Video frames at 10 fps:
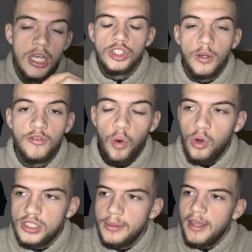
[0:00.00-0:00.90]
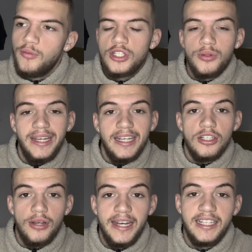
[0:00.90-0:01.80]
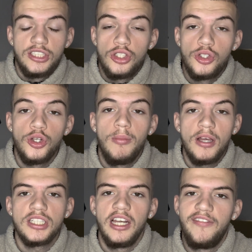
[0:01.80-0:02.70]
So of course, if we're training to true muscular